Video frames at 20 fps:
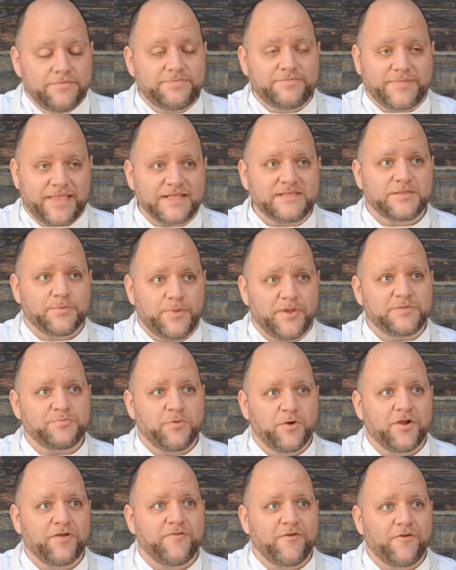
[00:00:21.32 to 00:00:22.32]
that's the best
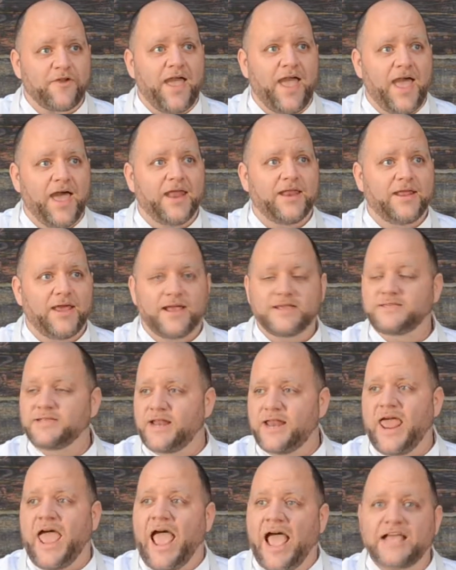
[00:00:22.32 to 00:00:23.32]
burger I've ever had. I
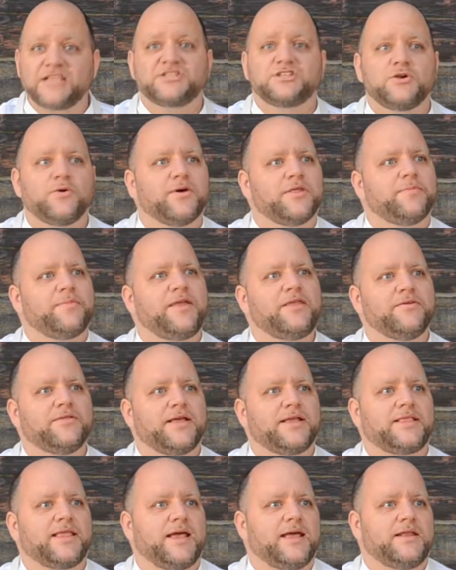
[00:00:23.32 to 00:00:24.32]
said, it has to go on the menu
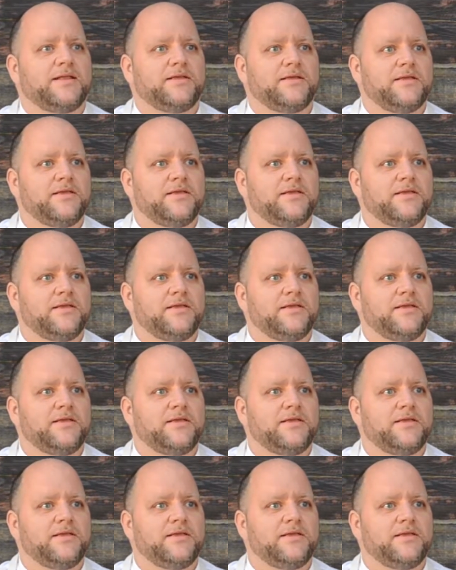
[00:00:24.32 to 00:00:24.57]
like that.